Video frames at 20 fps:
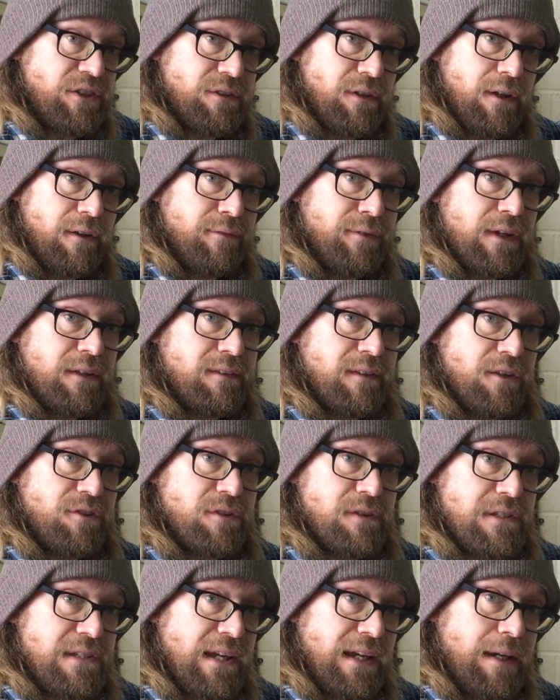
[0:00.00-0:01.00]
a surface, such
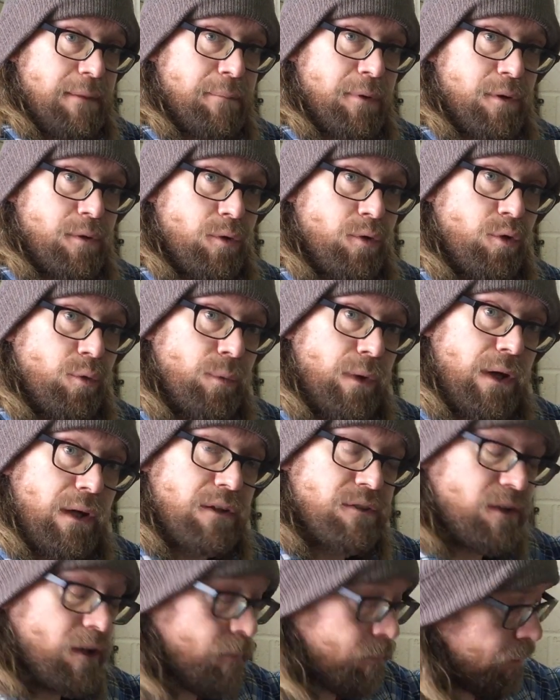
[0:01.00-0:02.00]
as a table or
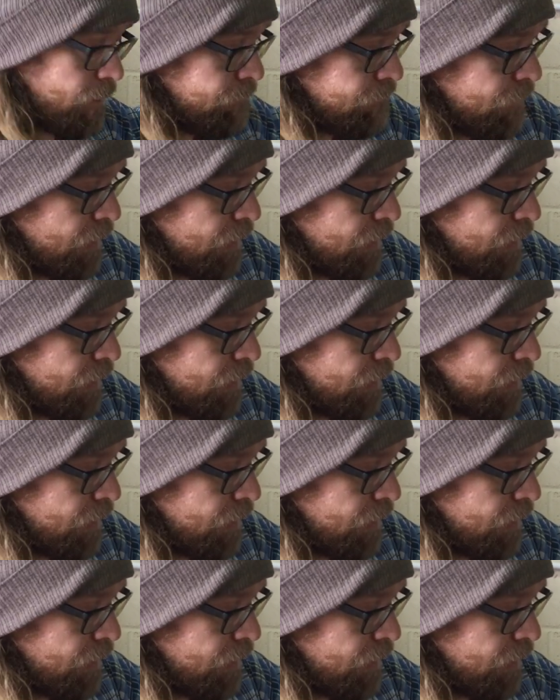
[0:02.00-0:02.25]
worktop.